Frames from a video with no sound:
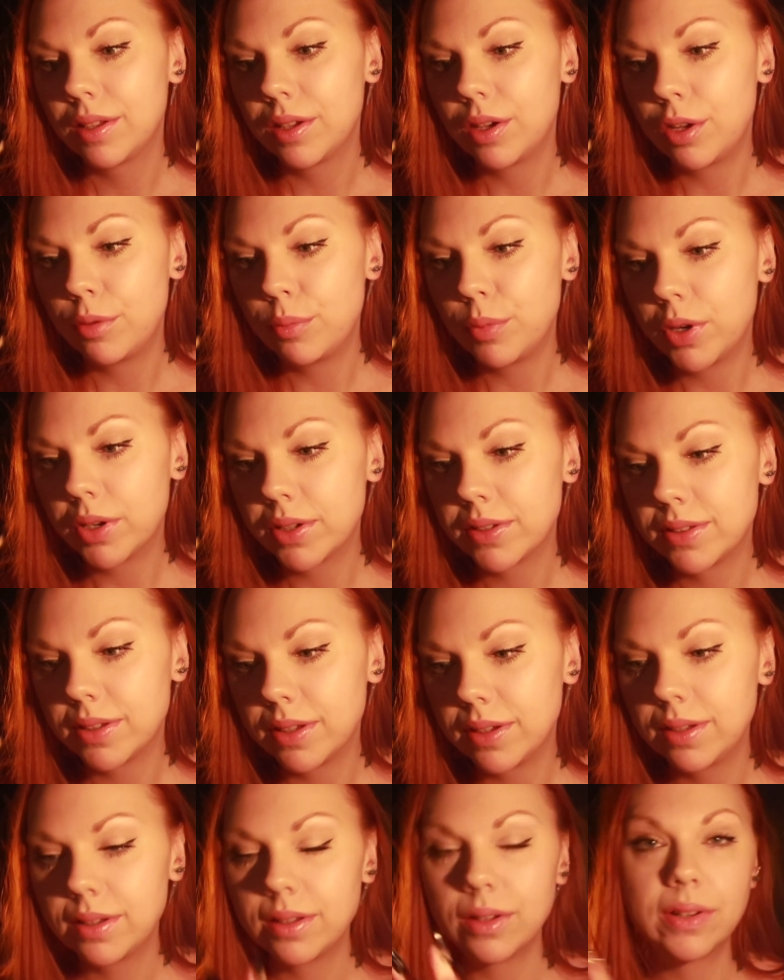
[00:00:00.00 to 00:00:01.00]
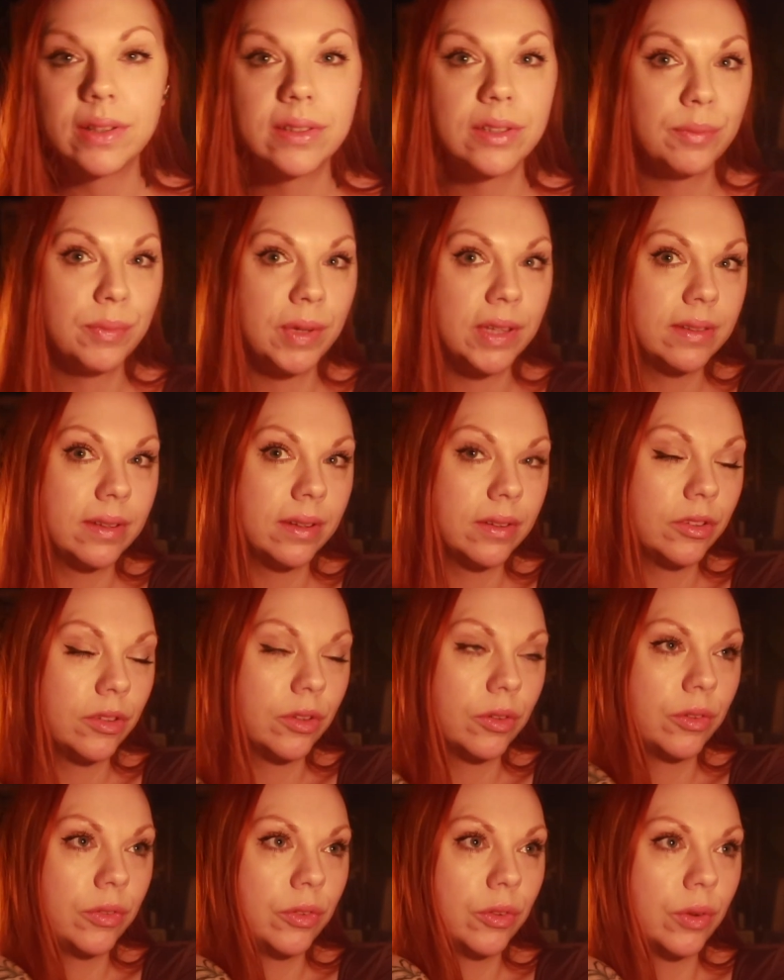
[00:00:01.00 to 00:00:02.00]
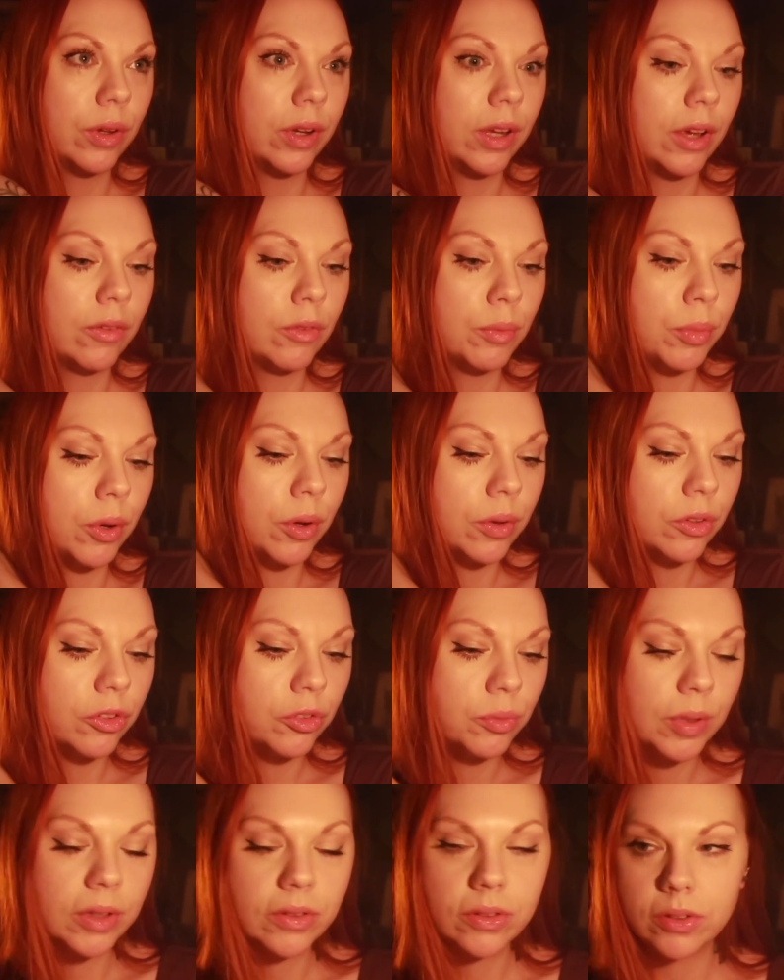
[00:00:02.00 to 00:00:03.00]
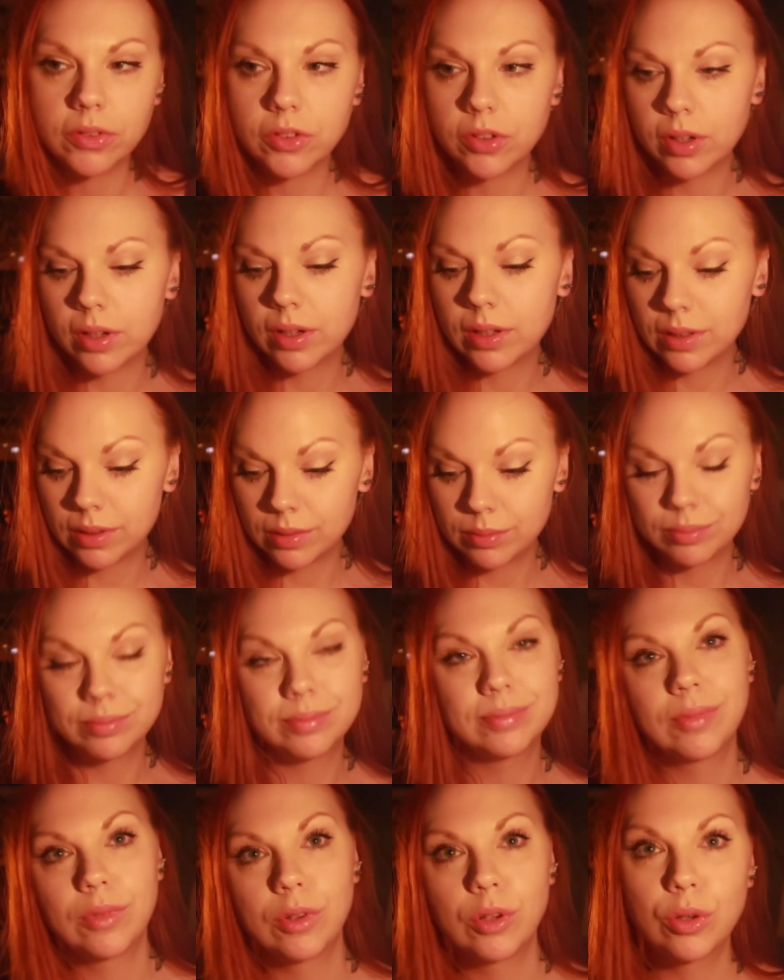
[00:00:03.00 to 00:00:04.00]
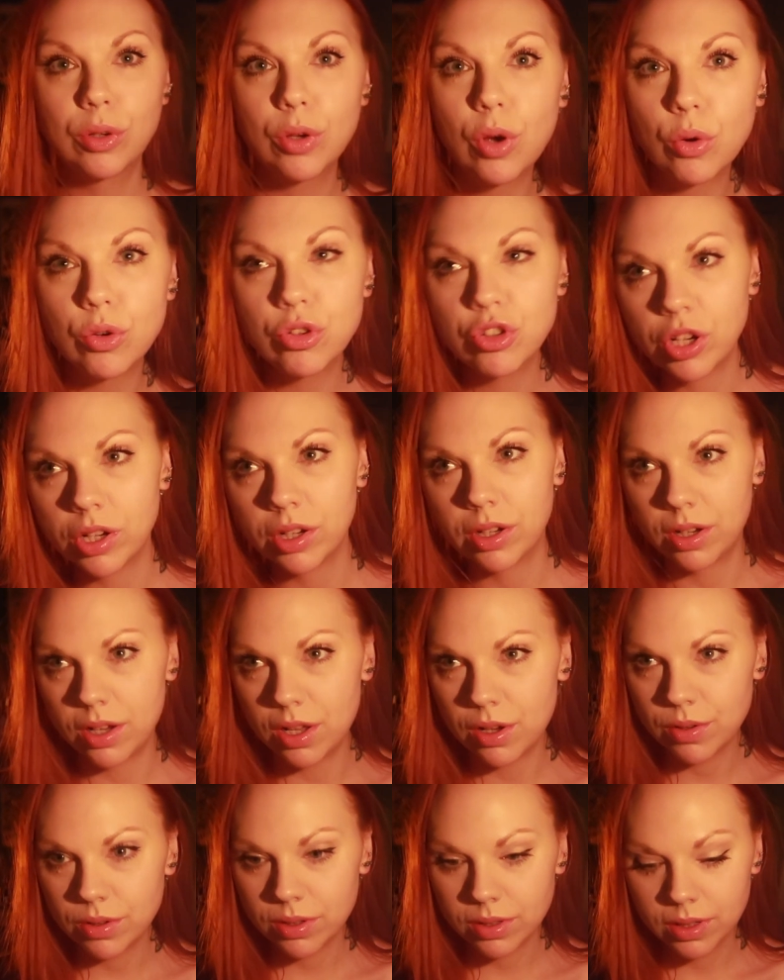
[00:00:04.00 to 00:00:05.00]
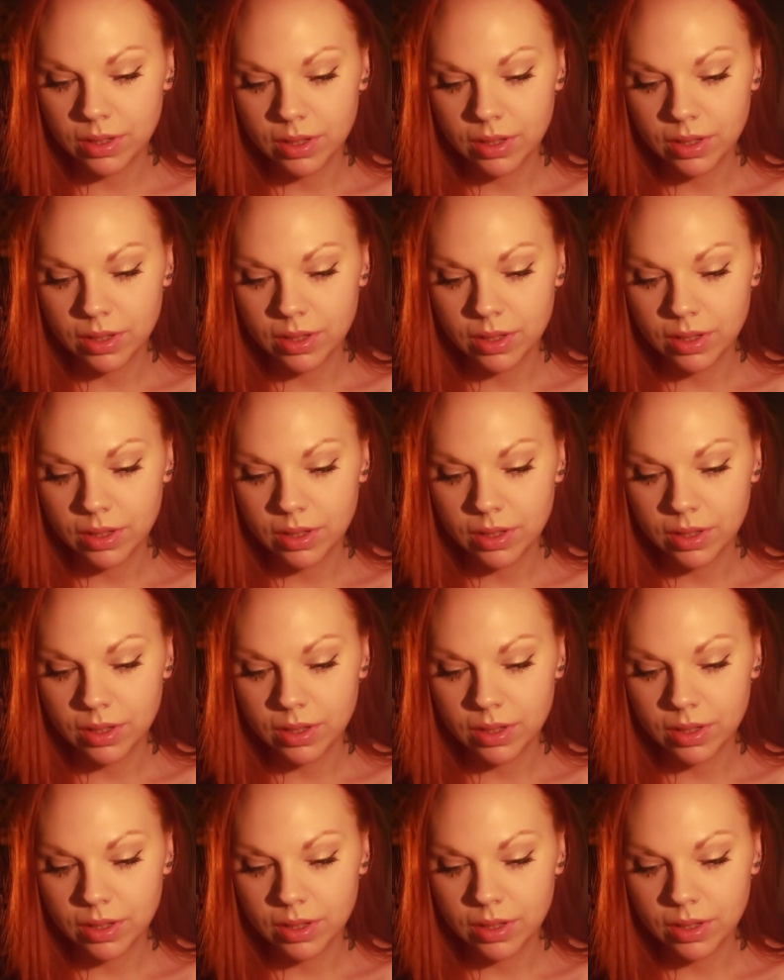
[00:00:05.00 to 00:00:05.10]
Unboxed it. There was a message, so if you want to have a bonus message, go check it out.